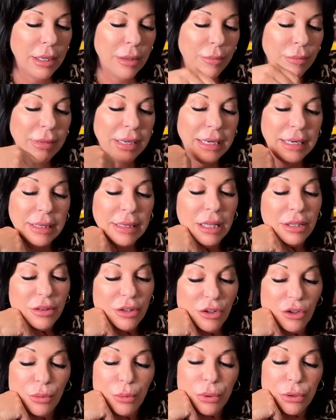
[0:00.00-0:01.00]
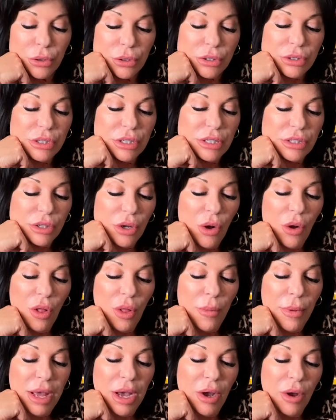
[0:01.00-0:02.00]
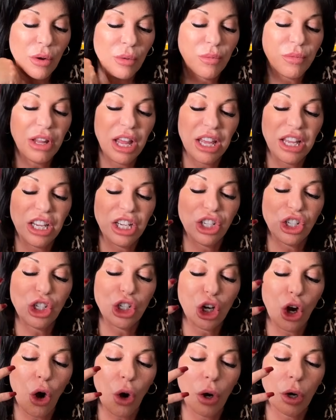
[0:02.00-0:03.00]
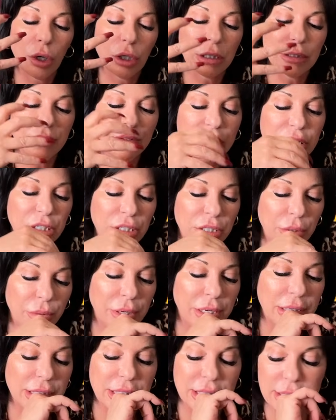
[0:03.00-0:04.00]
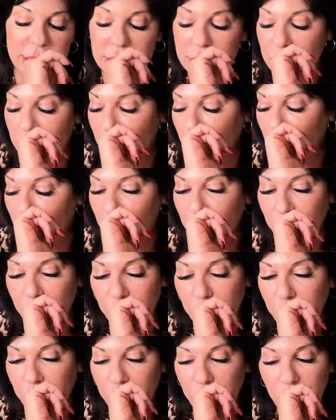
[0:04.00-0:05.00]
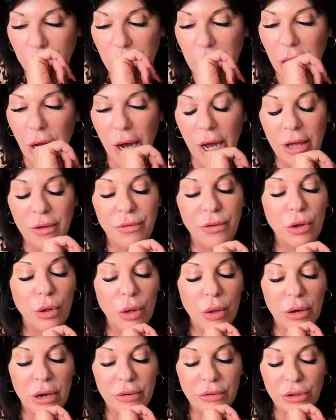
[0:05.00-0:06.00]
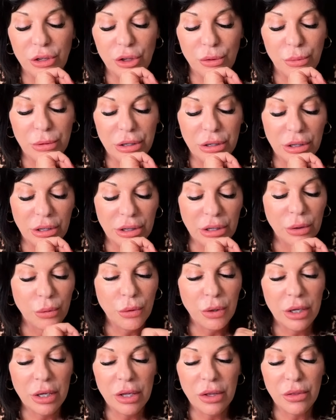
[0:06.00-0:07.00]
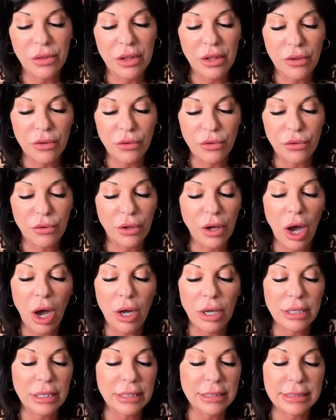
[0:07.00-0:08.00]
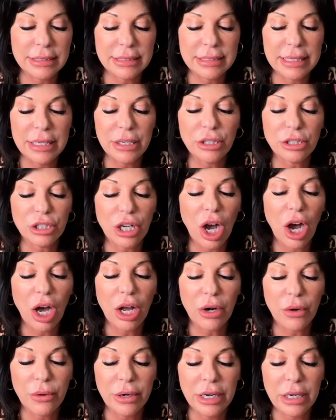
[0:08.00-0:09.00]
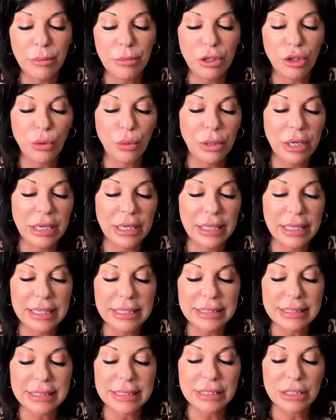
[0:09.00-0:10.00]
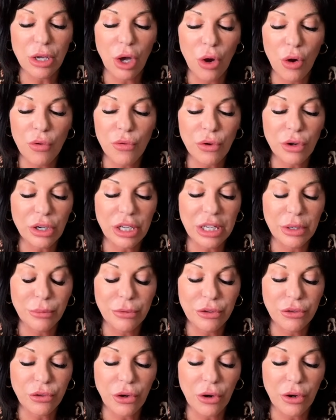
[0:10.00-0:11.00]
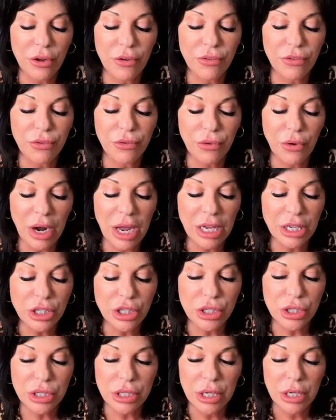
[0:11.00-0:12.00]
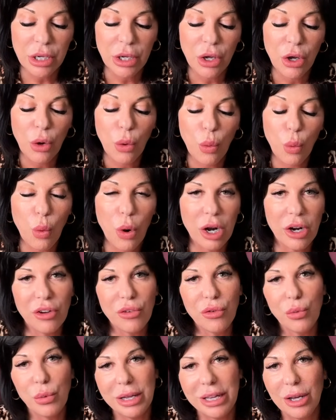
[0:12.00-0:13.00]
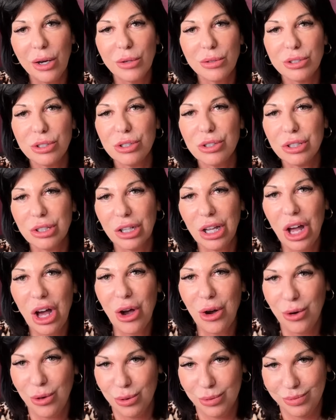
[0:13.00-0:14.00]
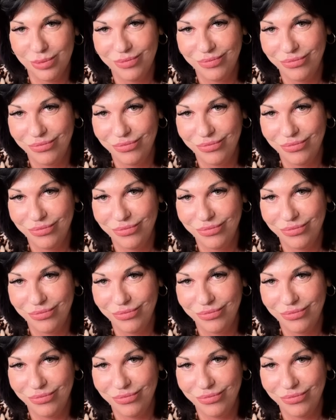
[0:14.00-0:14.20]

meaning that this person is all about taking charge of situations. I feel whoever you've been dealing with is, is teeter-tottering between, is this over? Can we start afresh? What if we go slow?